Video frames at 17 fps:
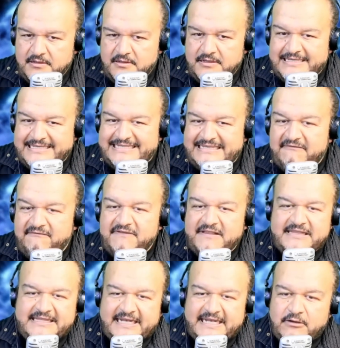
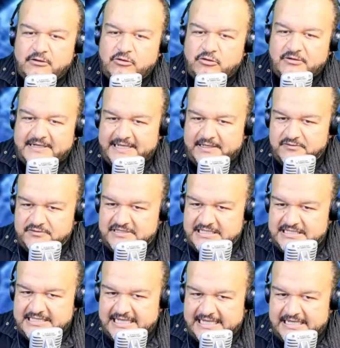Internal
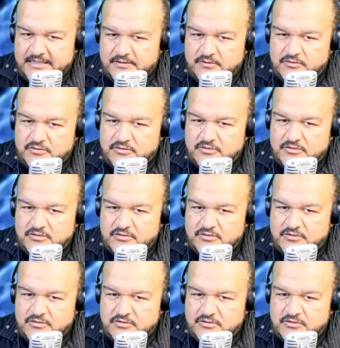emails have been